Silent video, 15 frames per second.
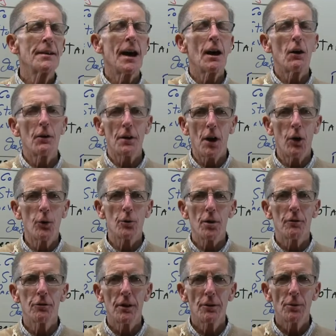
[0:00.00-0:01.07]
now an owner
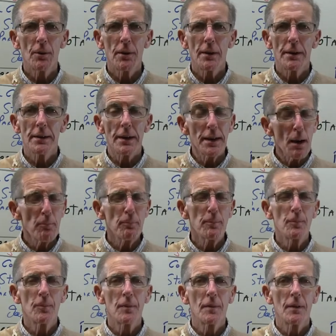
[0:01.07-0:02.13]
of CenturyLink.
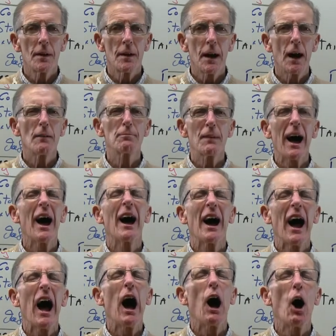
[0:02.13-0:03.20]
Yep, I,
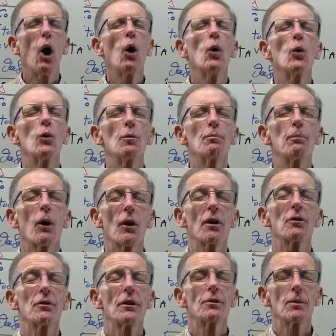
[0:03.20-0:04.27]
I own part
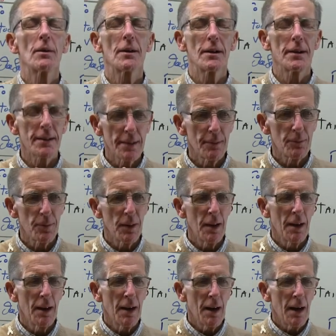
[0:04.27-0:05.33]
of CenturyLink.
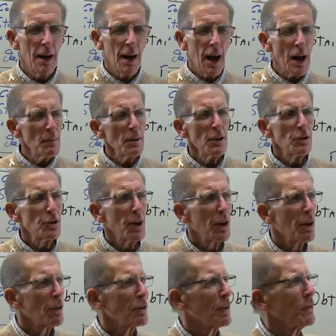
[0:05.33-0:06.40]
How many
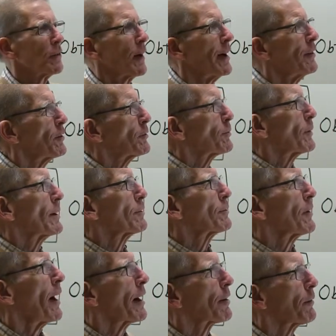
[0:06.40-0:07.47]
shares of CenturyLink
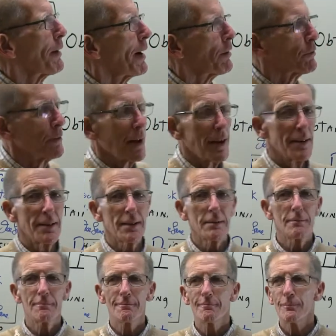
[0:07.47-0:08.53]
stock are outstanding?
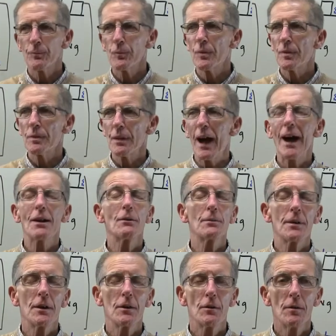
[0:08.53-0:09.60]
I don't
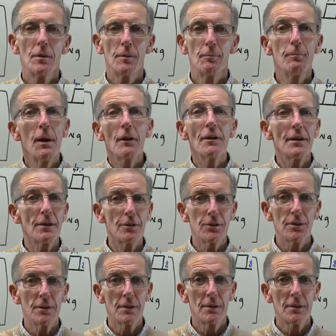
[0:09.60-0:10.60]
know. Millions.